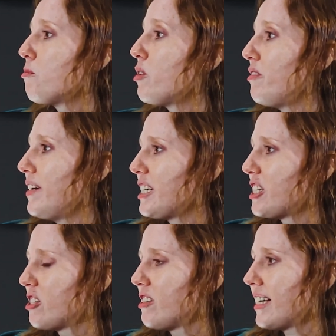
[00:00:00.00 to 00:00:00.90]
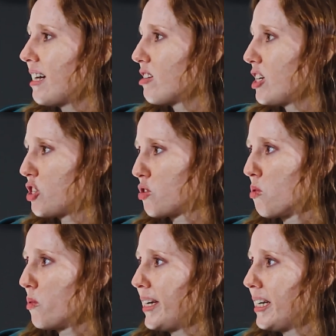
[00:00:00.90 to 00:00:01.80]
privilege to tell their
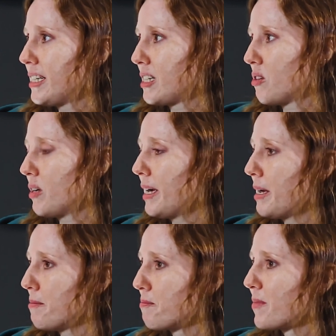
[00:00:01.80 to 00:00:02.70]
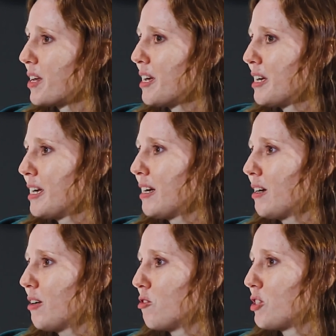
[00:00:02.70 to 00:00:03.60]
stories
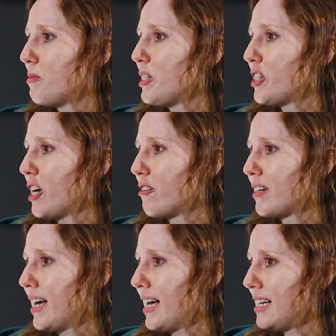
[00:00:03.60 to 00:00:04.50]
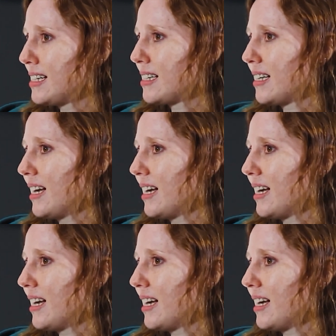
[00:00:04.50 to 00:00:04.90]
or to be showcased.